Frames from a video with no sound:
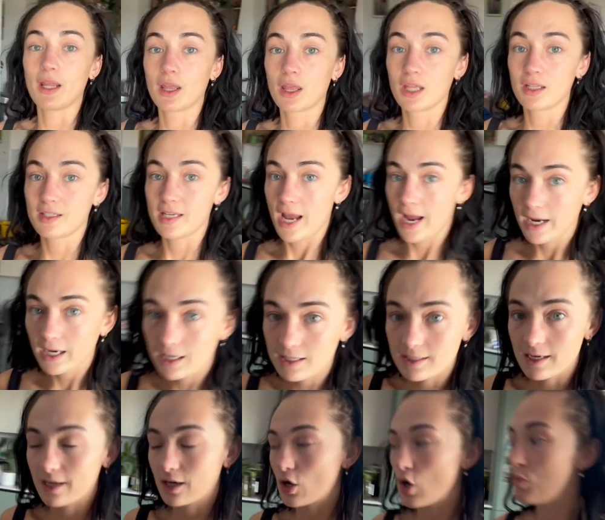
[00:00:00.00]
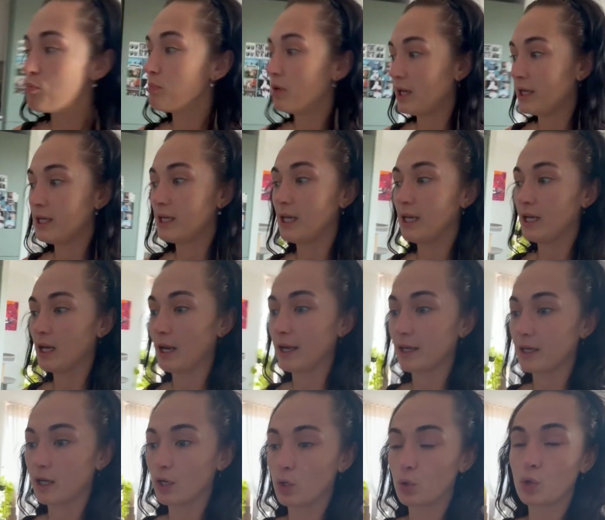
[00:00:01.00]
The tank is like completely
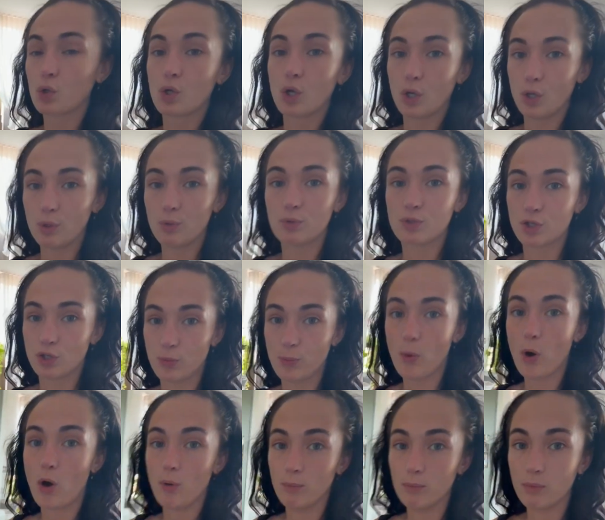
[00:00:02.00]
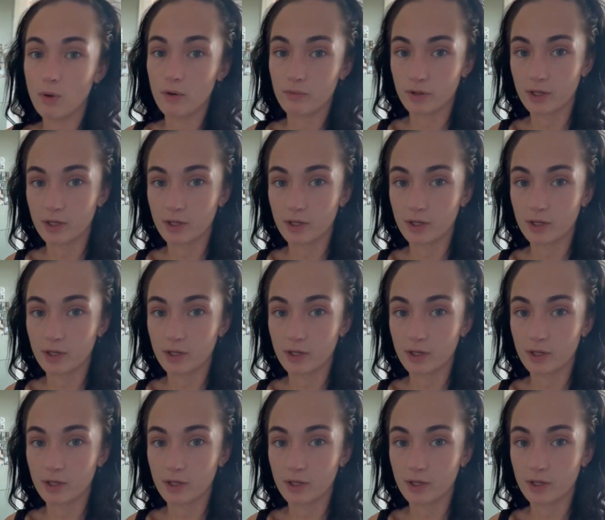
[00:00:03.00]
like glued to the bottom of the